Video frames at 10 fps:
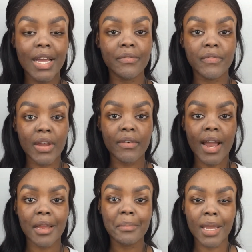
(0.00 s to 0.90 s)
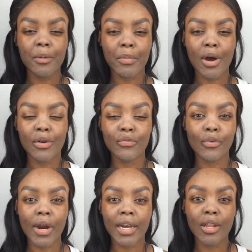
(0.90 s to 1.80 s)
I've never had makeup on
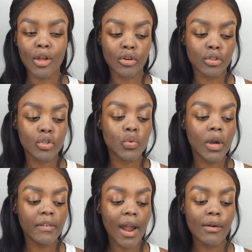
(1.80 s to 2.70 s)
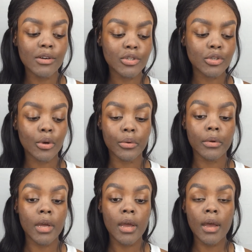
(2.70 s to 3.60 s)
for any longer than 12 hours, so
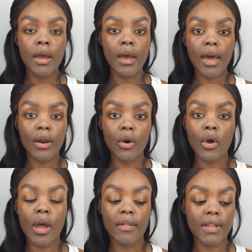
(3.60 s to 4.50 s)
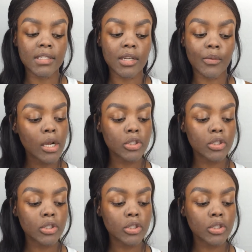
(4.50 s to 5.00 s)
I don't know how that's going to work.